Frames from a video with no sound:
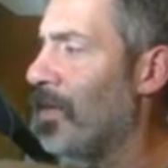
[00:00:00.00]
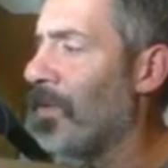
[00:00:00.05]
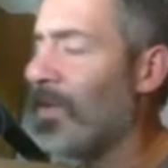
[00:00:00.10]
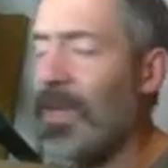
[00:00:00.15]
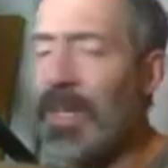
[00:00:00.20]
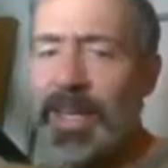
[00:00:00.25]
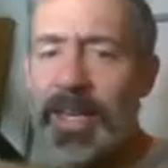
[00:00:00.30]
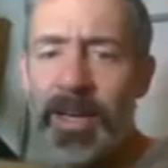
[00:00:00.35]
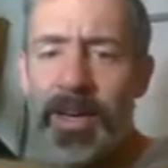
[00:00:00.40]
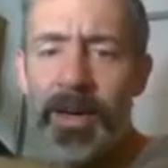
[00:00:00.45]

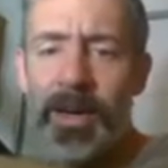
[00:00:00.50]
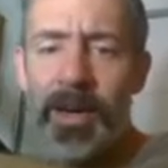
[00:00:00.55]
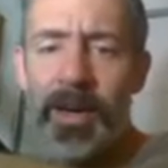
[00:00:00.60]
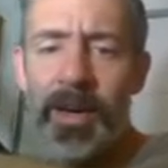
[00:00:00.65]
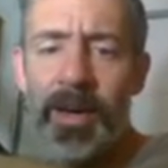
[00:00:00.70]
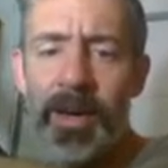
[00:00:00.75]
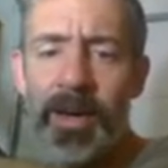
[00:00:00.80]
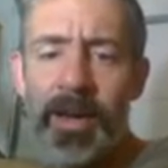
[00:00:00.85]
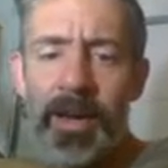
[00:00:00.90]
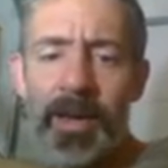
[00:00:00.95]

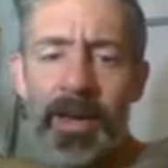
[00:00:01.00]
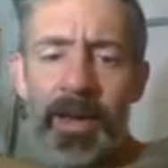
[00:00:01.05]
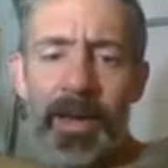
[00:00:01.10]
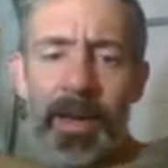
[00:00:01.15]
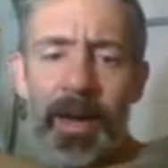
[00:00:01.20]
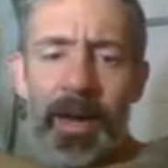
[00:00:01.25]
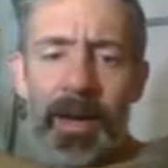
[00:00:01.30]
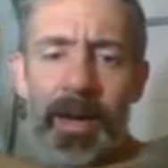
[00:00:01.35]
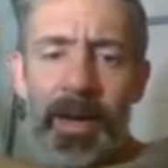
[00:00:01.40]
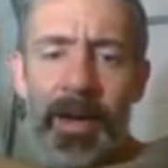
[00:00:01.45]
here
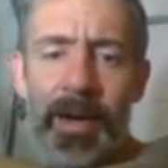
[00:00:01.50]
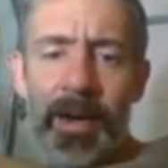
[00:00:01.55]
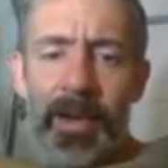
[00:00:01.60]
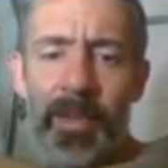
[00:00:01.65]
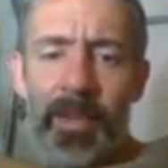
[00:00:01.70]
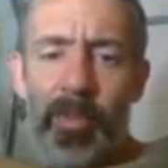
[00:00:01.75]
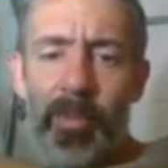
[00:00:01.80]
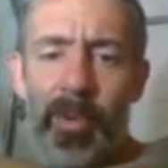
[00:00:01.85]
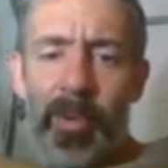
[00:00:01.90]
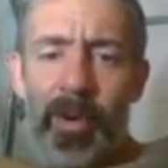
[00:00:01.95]
on
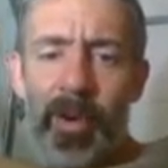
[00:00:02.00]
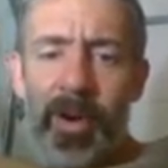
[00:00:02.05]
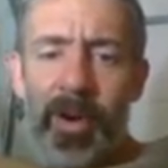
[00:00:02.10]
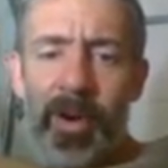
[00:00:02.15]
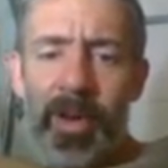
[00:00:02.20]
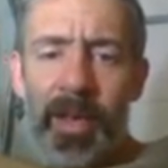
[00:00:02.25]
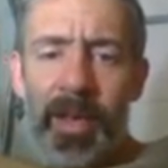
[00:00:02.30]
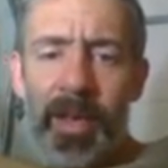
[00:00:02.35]
the board,